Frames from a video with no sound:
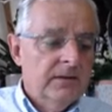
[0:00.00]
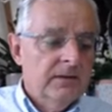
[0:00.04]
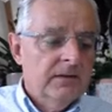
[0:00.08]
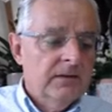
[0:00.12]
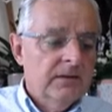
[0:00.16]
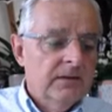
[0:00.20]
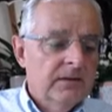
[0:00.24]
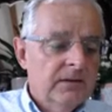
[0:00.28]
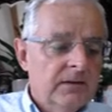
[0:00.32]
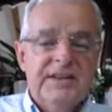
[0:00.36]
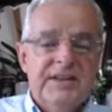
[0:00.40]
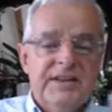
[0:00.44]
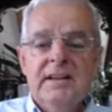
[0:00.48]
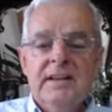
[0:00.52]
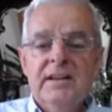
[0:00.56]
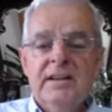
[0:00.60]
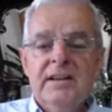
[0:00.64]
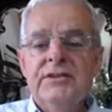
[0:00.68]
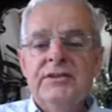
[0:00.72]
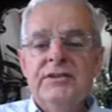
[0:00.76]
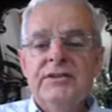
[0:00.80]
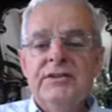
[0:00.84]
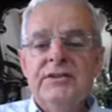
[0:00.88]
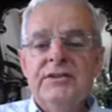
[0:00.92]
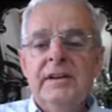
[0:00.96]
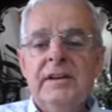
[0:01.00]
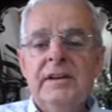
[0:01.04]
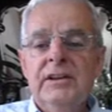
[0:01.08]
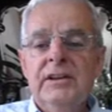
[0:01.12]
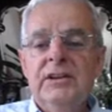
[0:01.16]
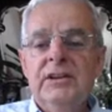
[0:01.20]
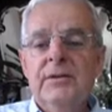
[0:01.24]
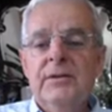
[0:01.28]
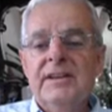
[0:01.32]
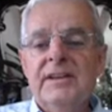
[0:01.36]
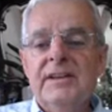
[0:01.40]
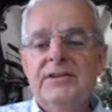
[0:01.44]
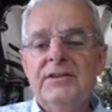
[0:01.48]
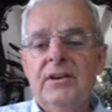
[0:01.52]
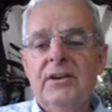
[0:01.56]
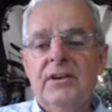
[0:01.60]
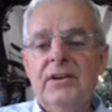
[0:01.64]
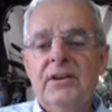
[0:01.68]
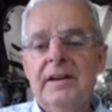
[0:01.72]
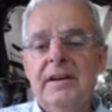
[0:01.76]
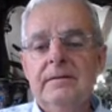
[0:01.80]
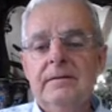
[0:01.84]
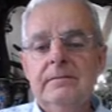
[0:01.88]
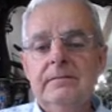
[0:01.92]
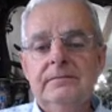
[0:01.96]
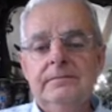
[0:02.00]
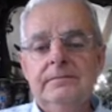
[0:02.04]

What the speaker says: New Zealand dollar, US dollar.